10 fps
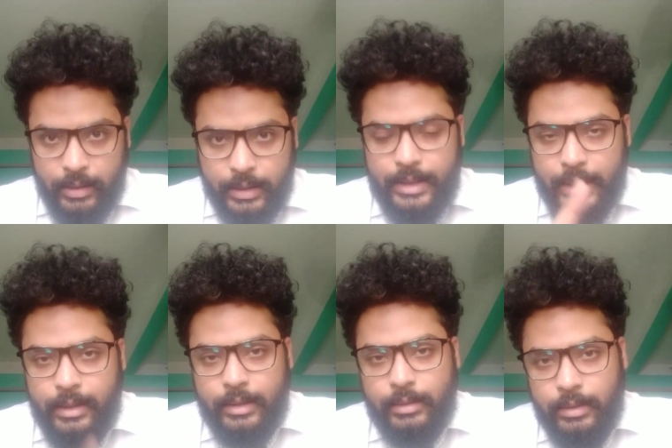
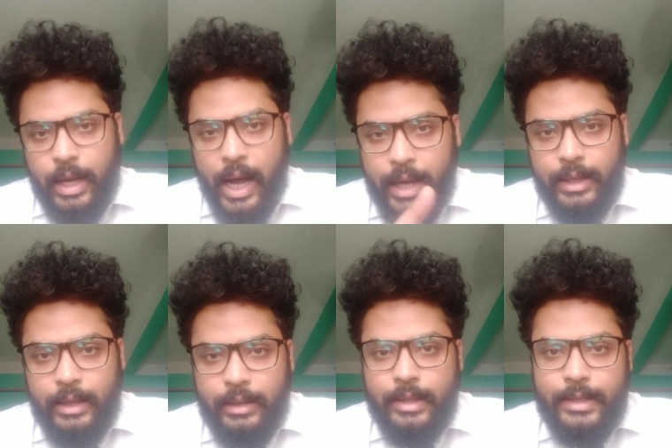The, the I
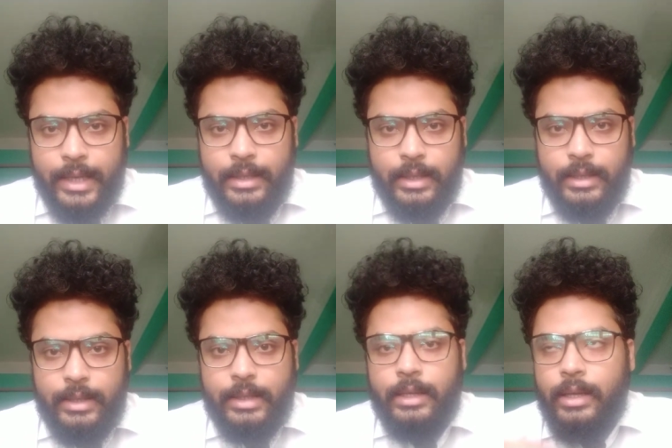in this
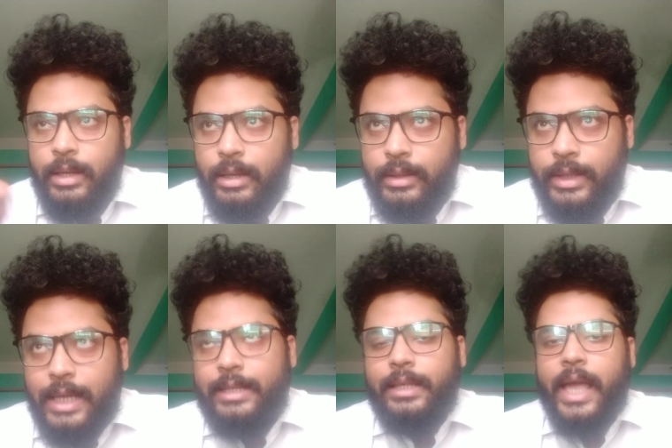sentence
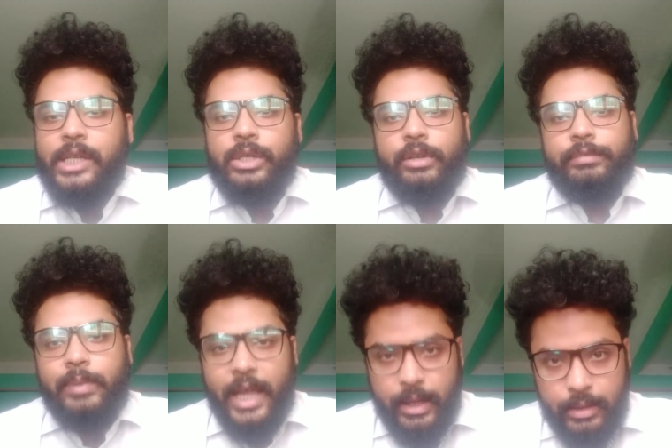does the action of
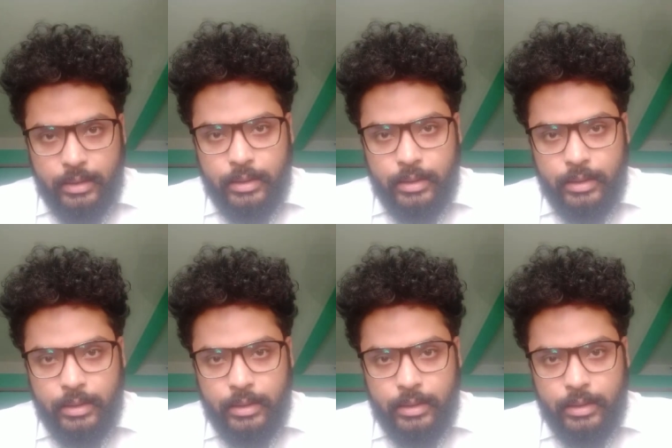playing.